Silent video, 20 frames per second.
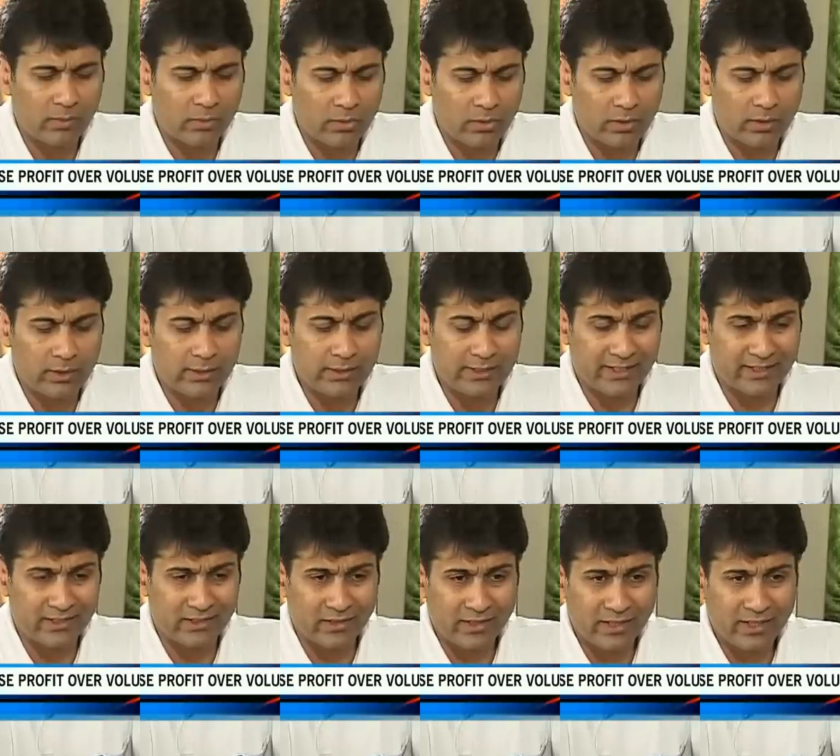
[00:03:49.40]
commodities
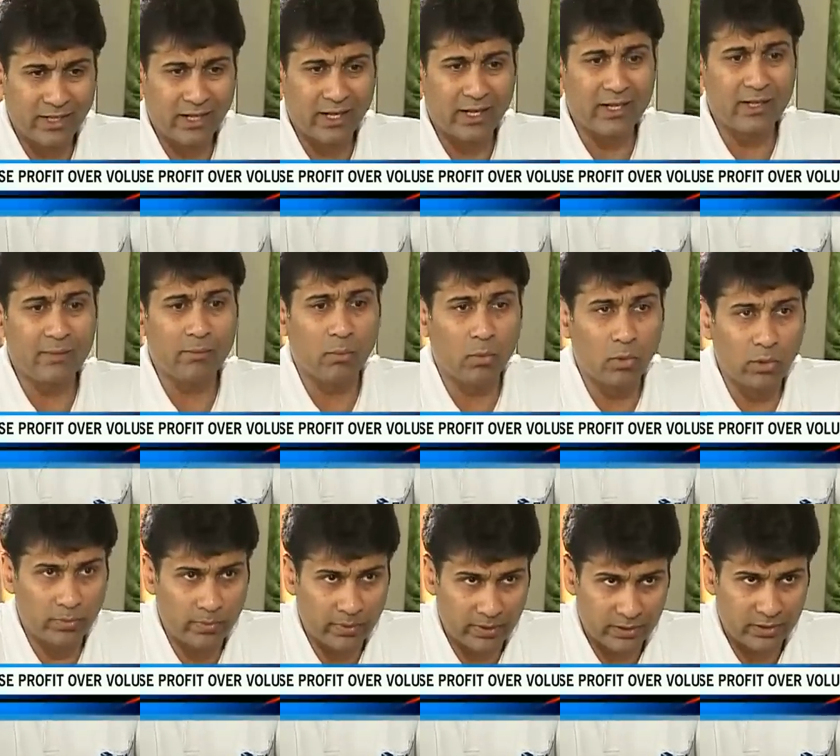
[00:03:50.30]
exerting any
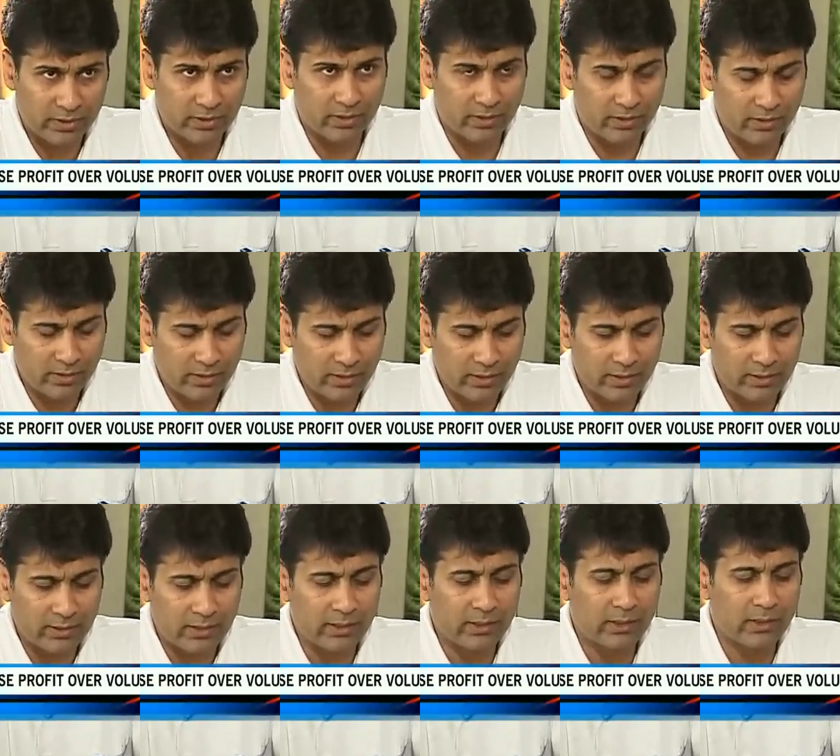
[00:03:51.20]
more pressure
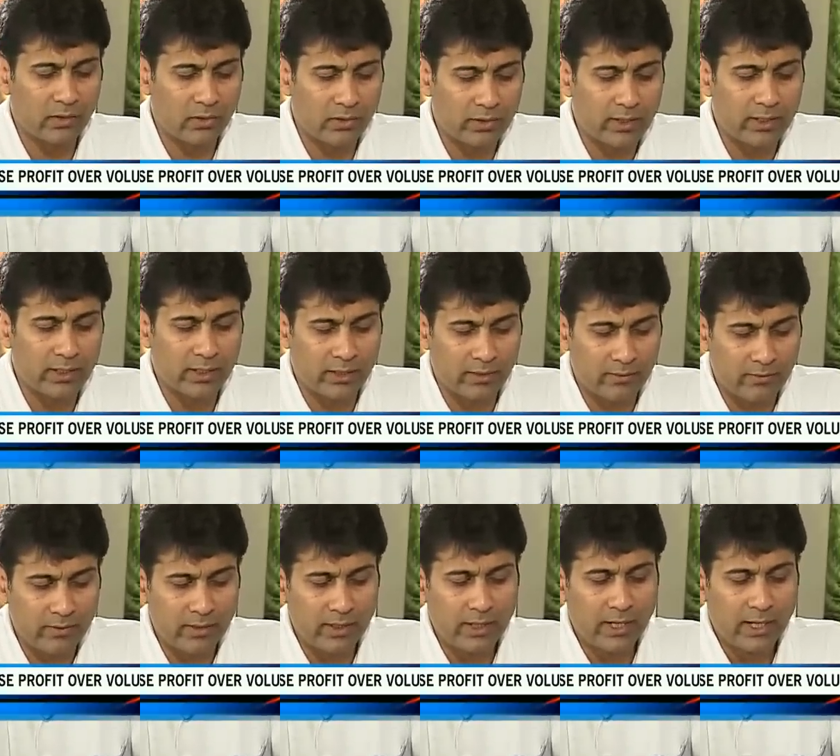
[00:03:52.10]
than they already have.
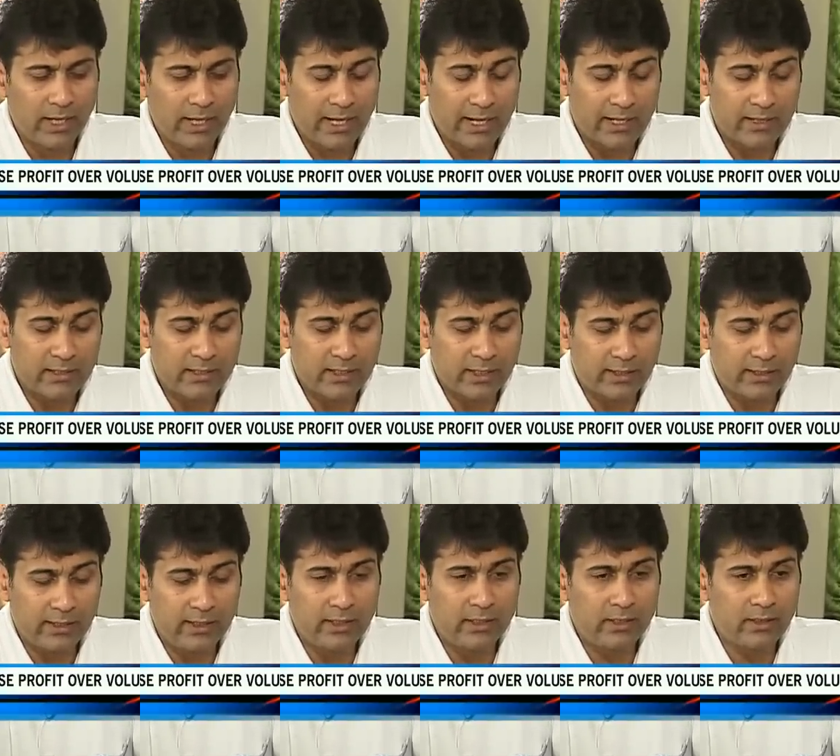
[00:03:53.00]
And
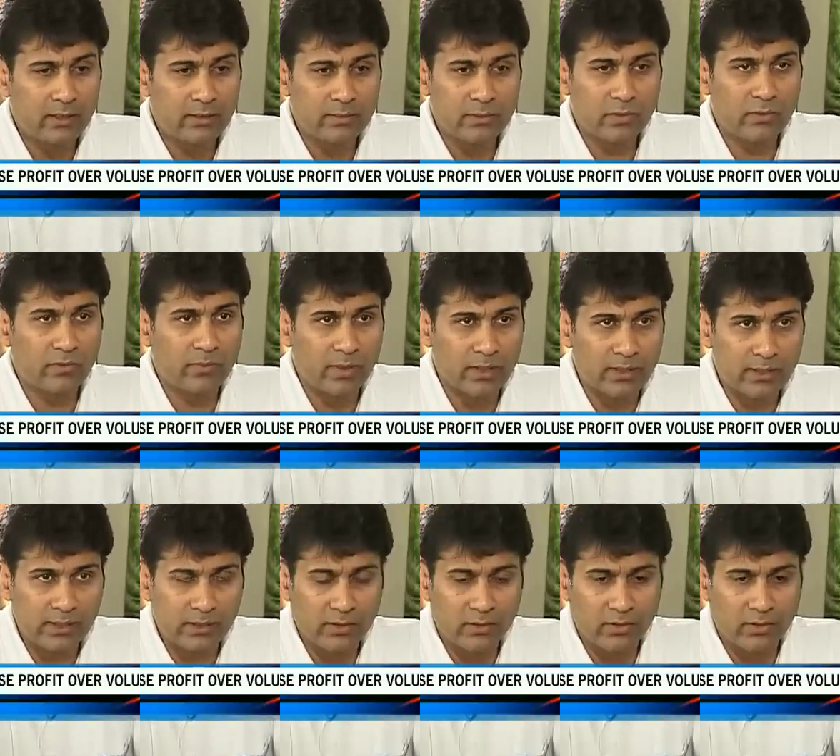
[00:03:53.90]
secondly, in terms of
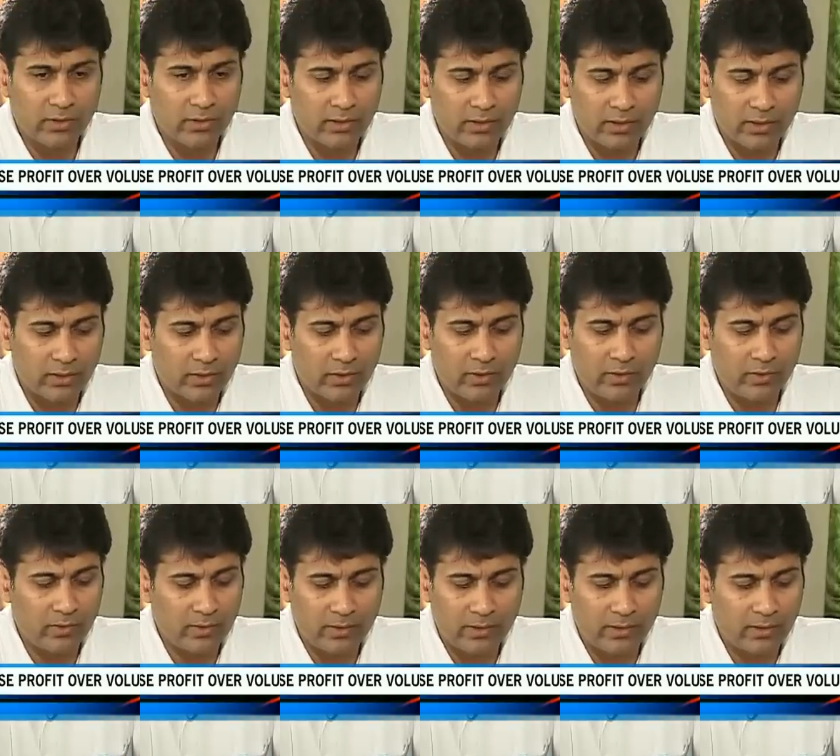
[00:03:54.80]
passing
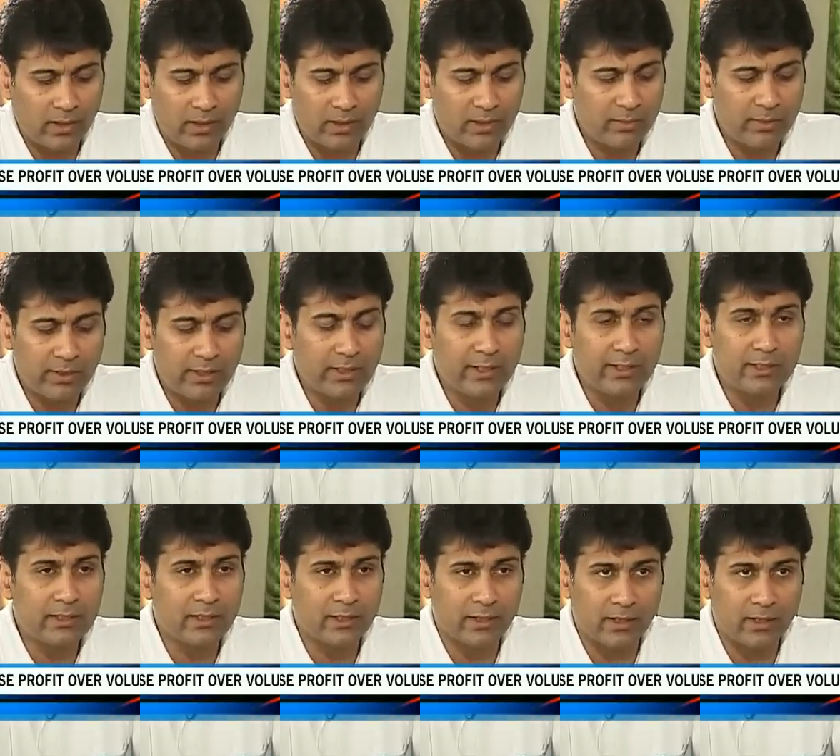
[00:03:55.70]
on, ultimately
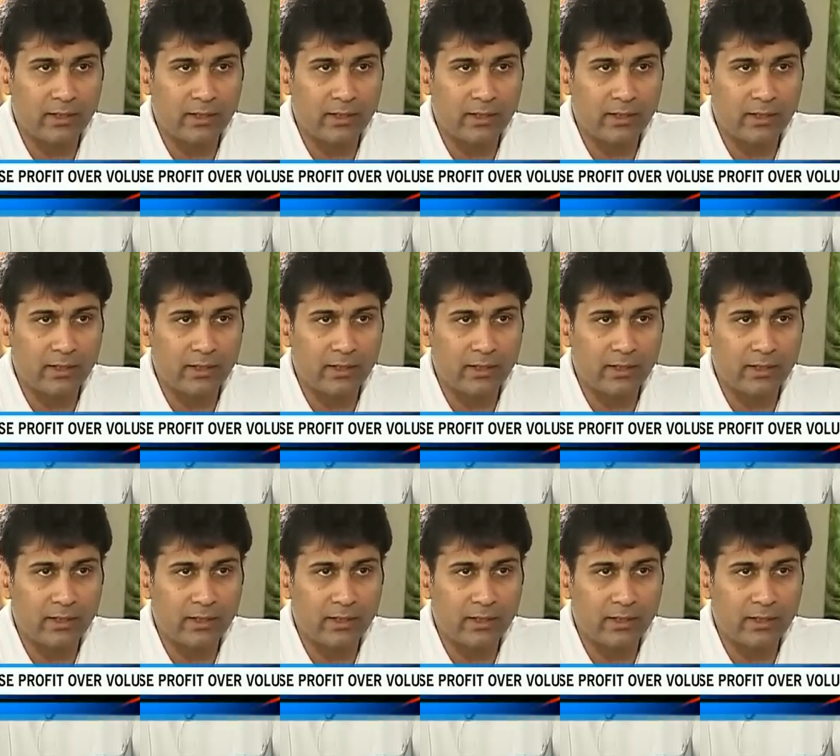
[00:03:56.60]
it's a